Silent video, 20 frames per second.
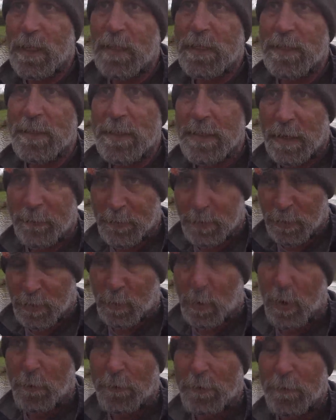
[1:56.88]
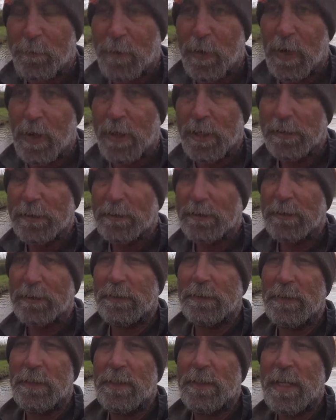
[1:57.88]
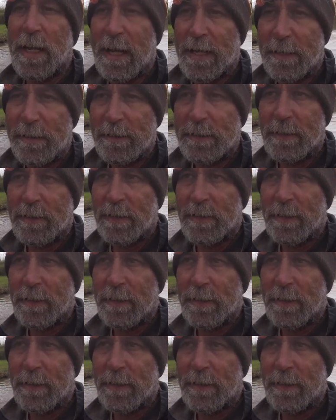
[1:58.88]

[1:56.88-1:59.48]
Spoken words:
7 at the Watford Fly, 10